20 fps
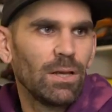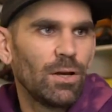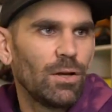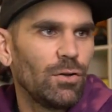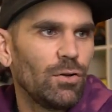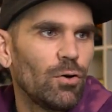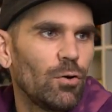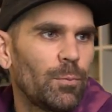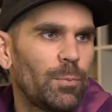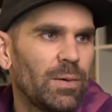
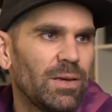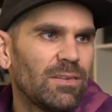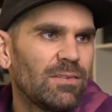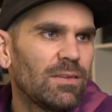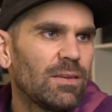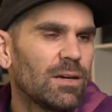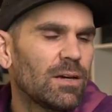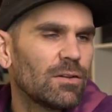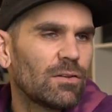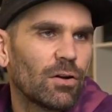No,
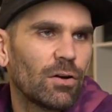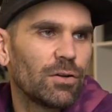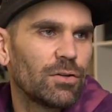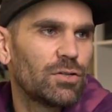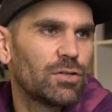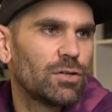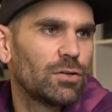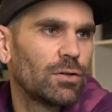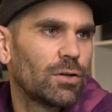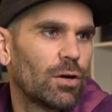PC Katana
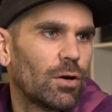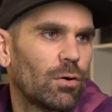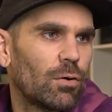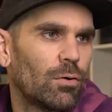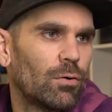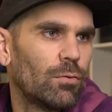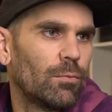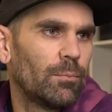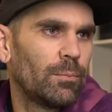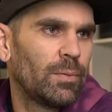shouldn't go
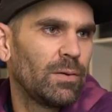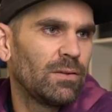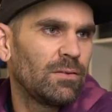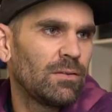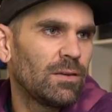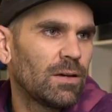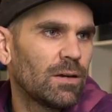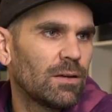home. PC